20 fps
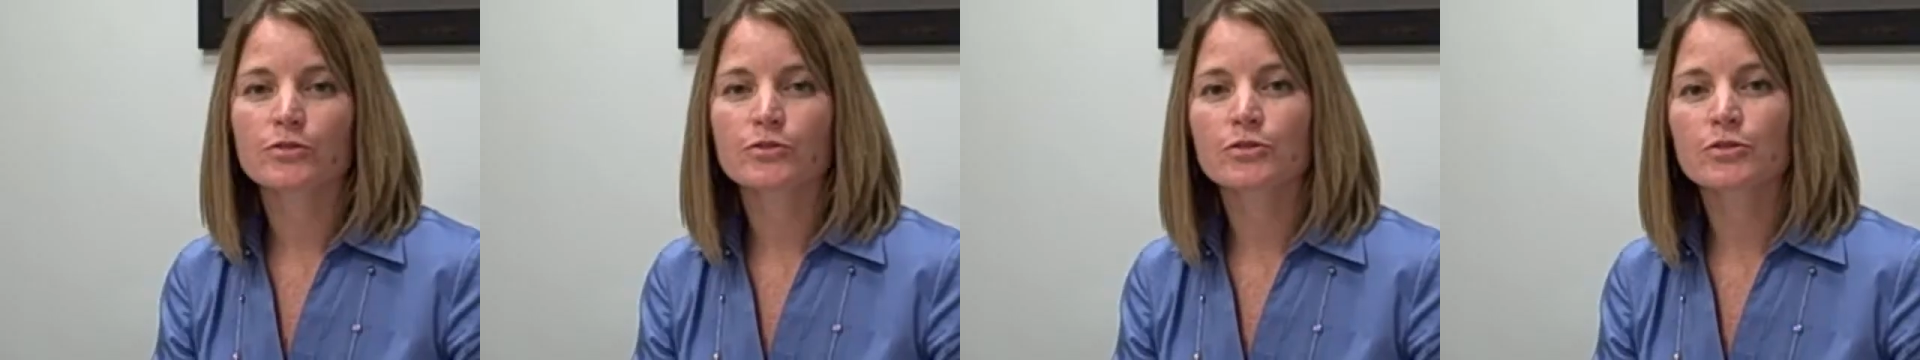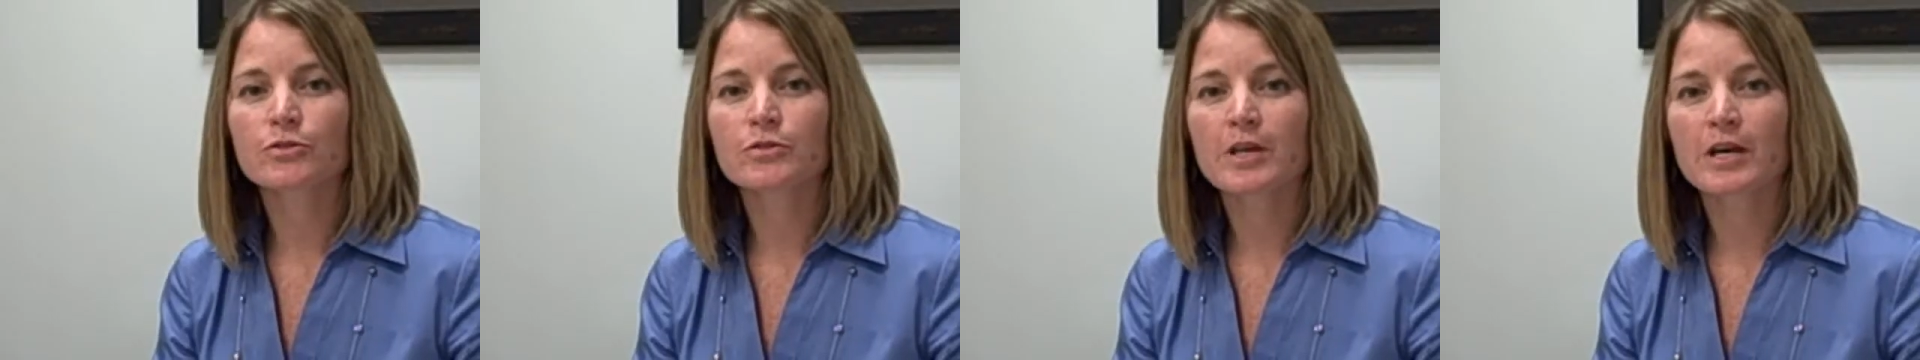The
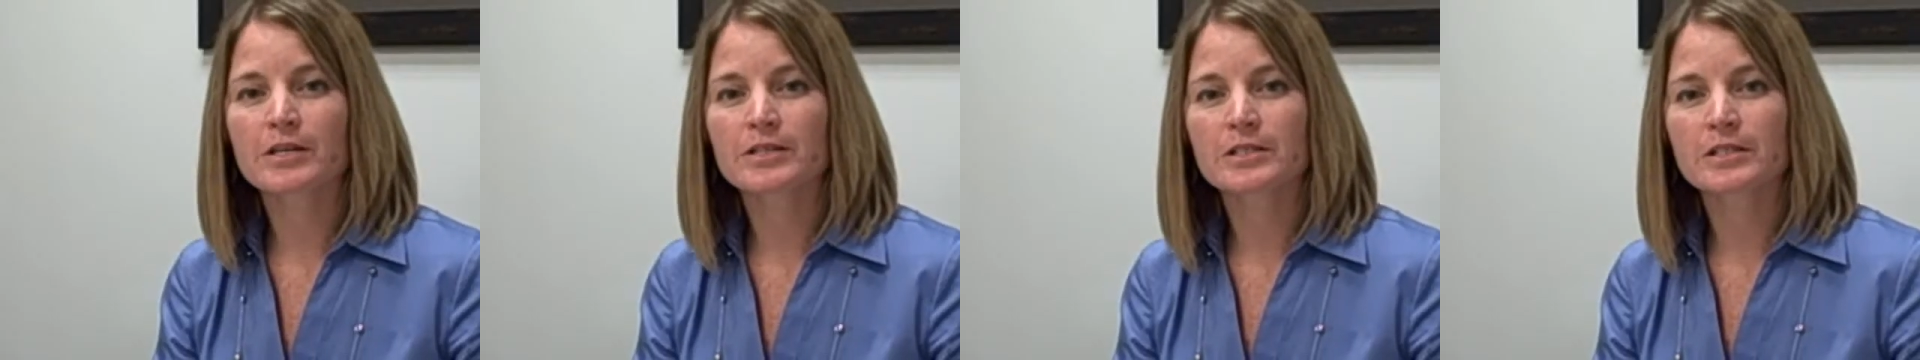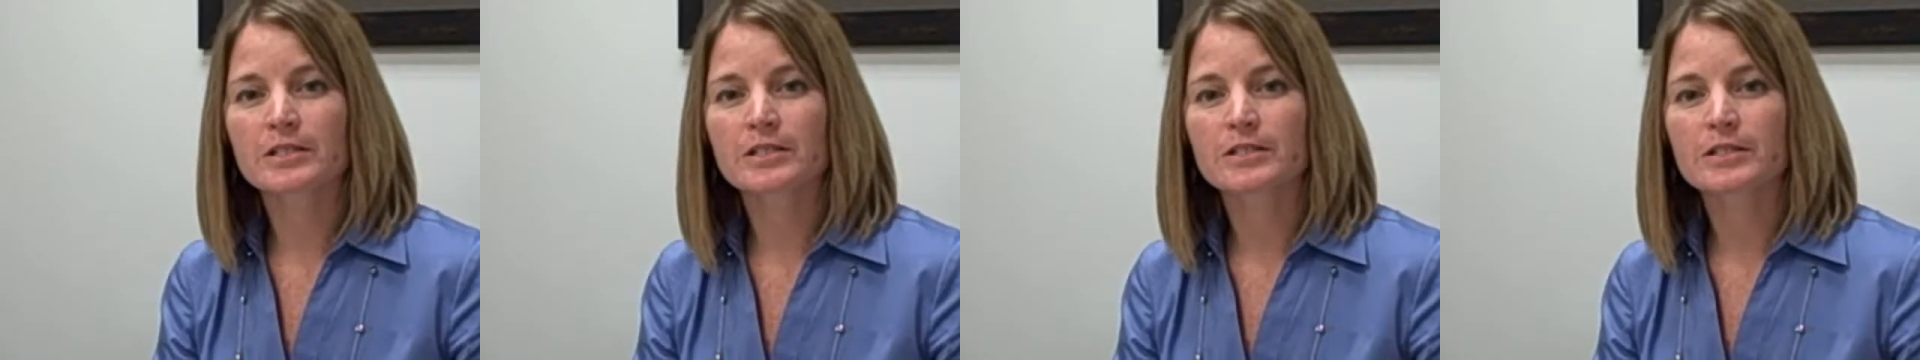
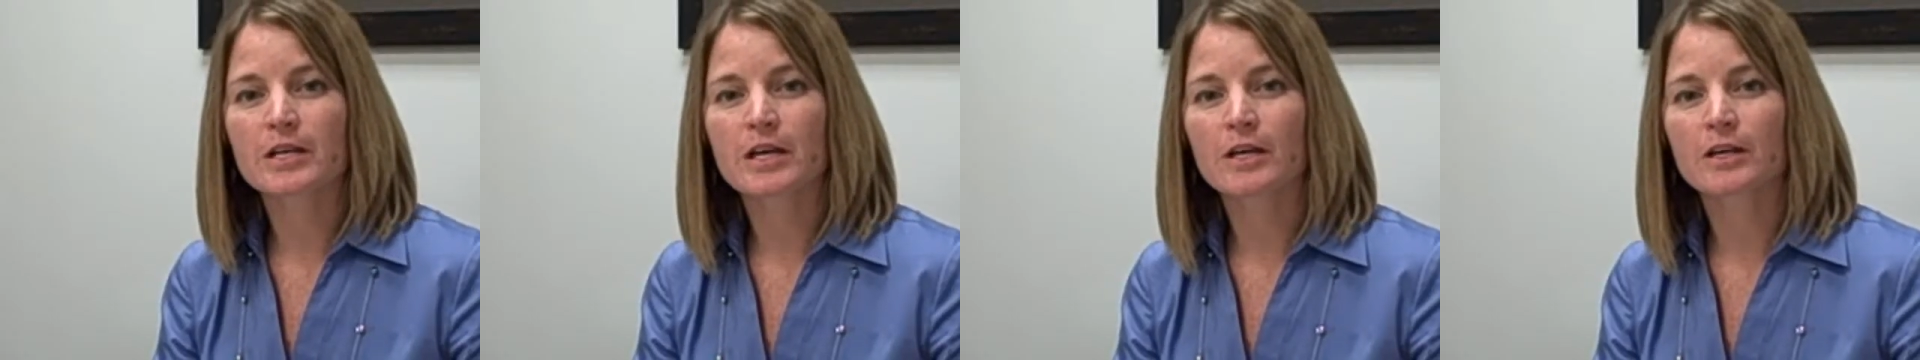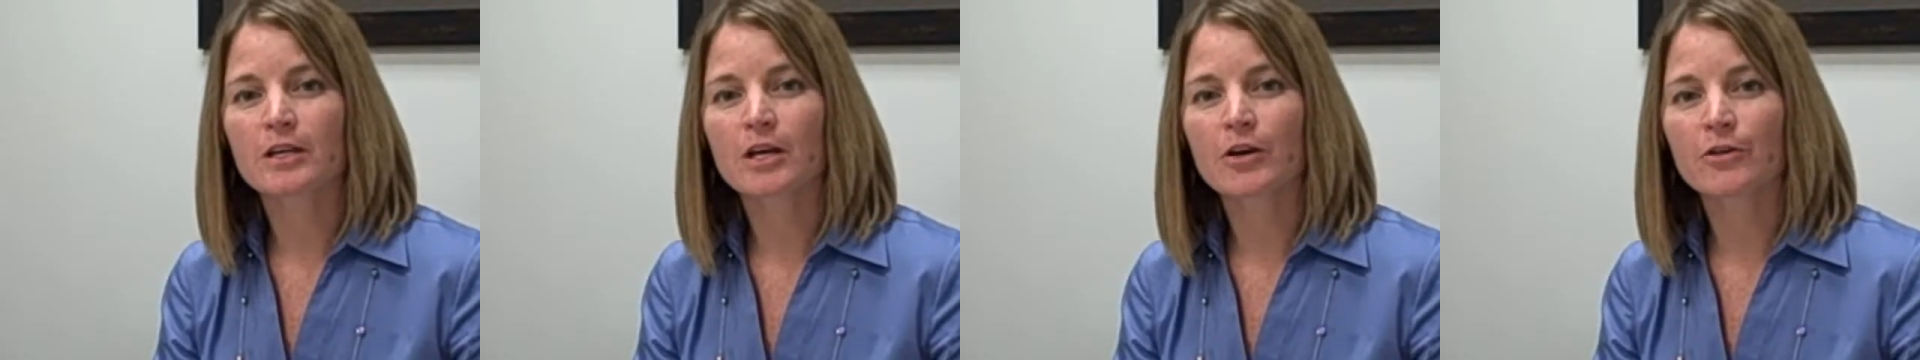
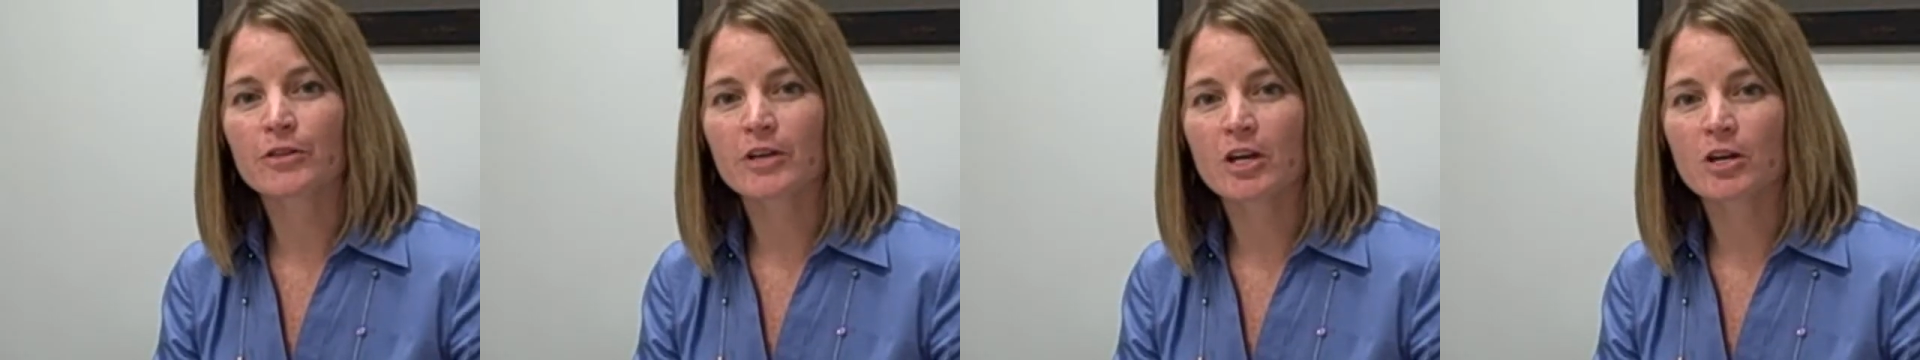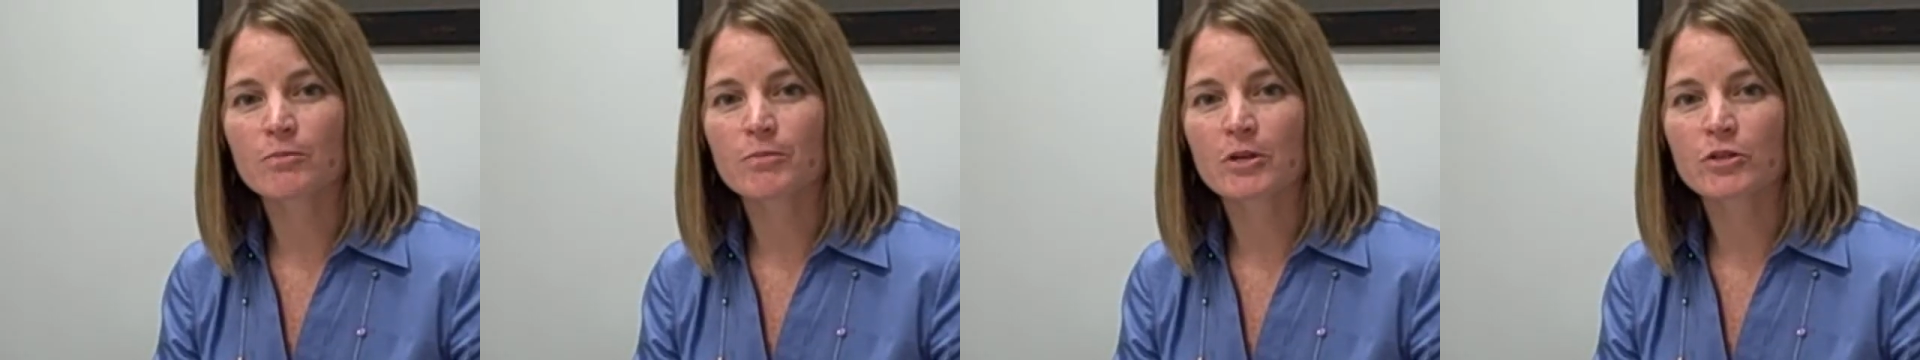2010
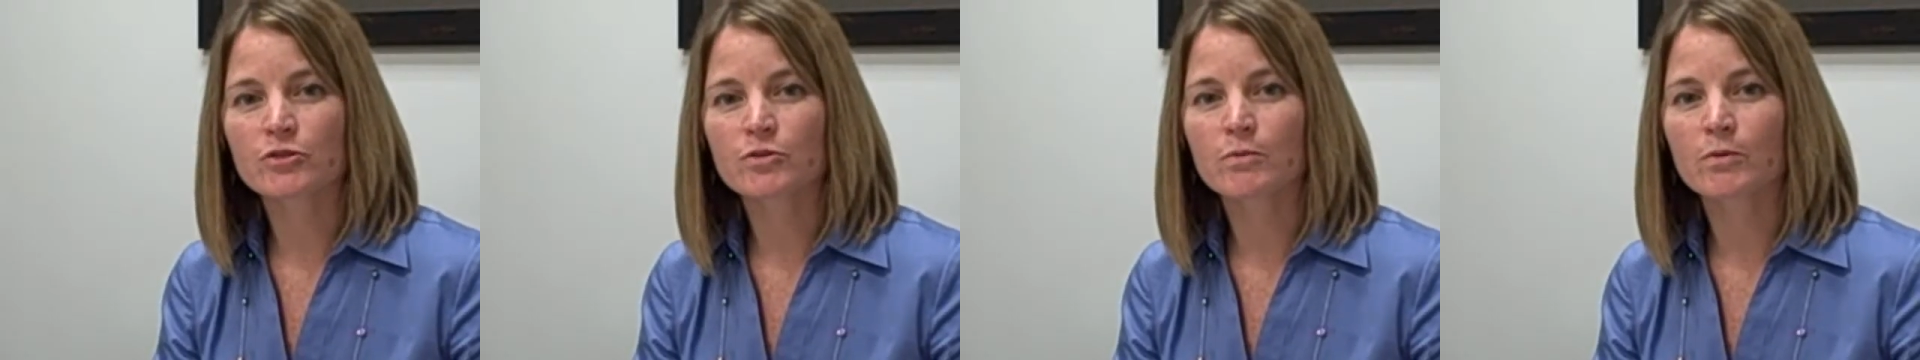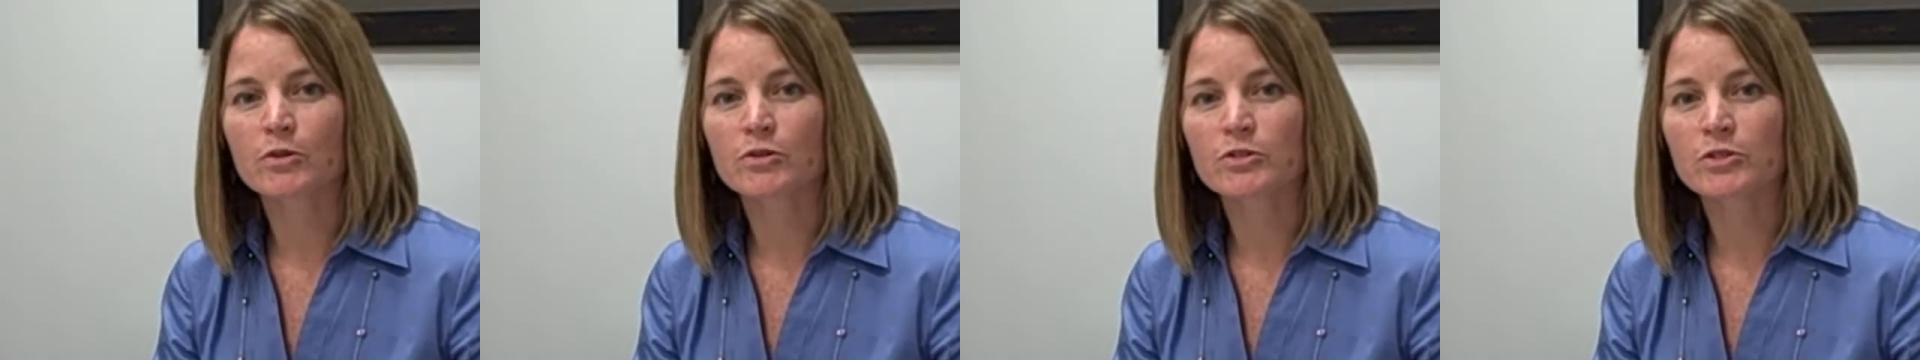Healthcare
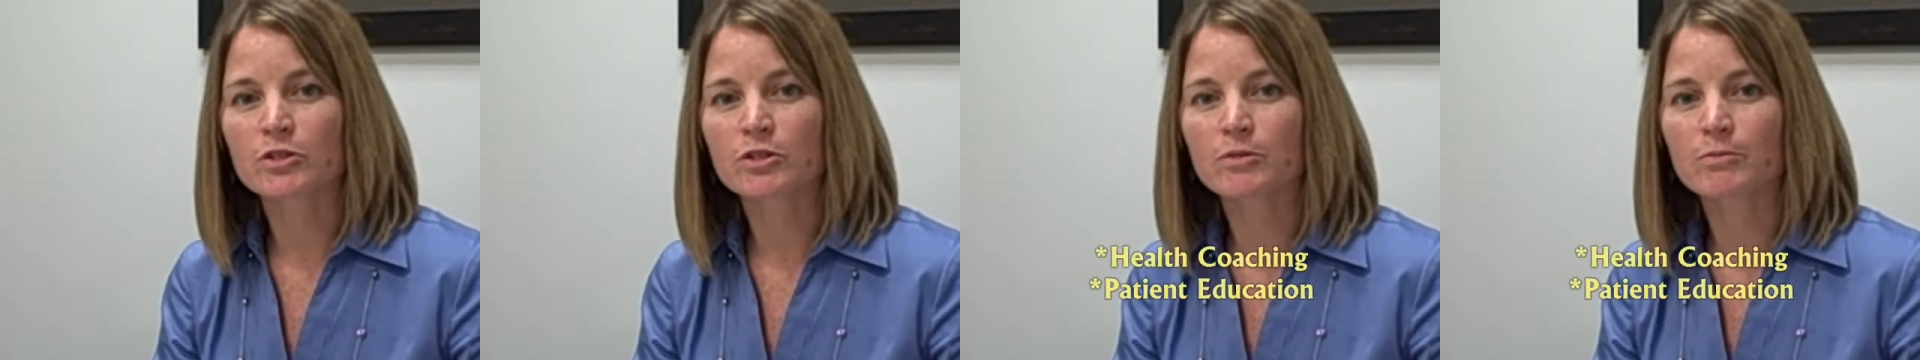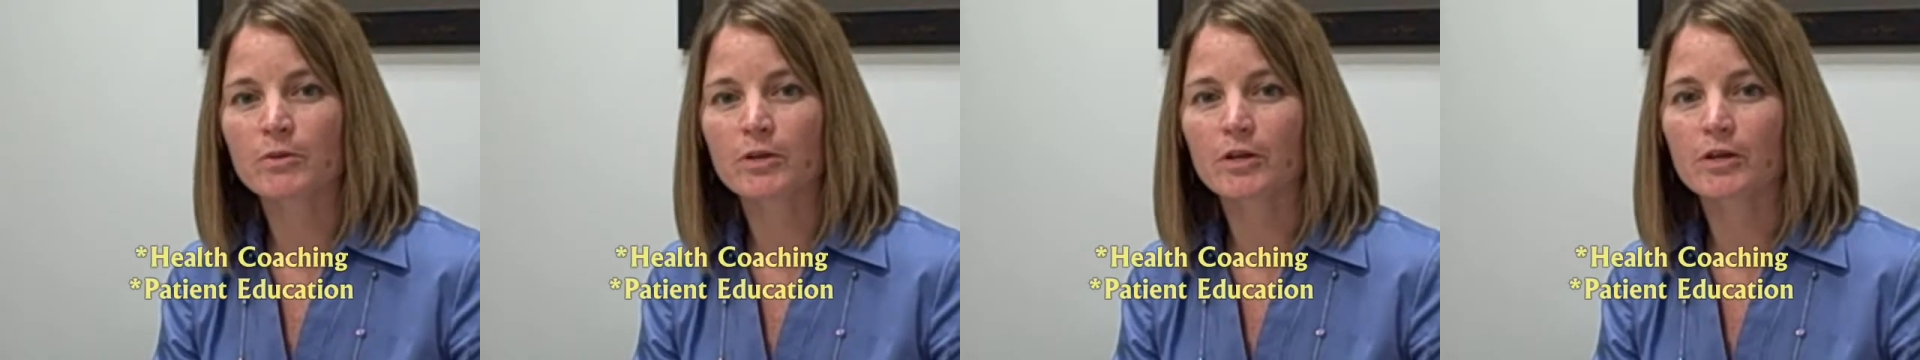Benchmarks
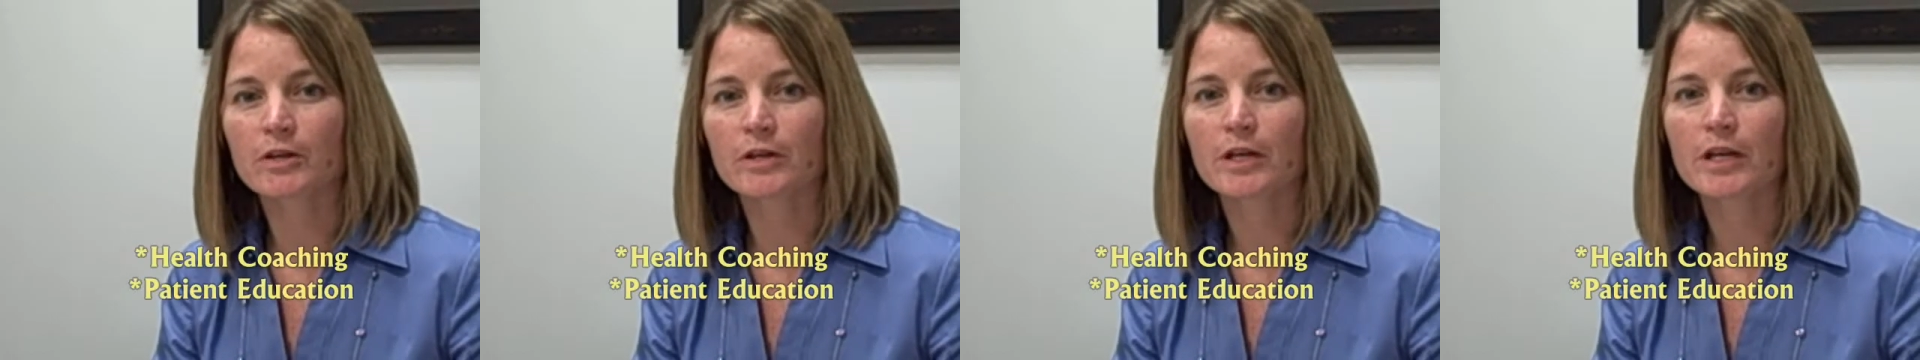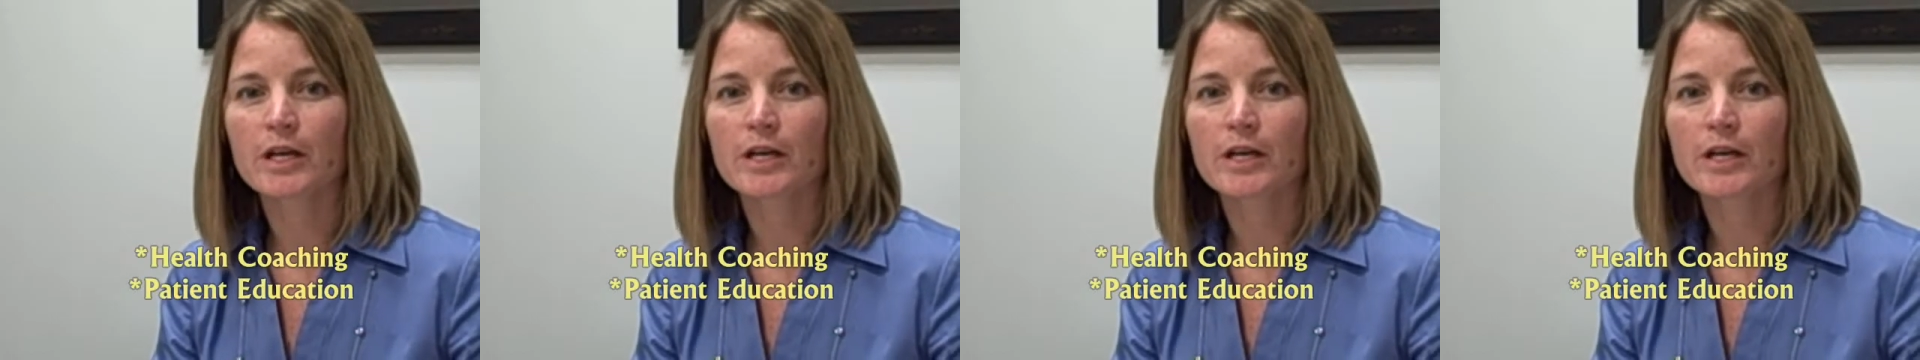Yearbook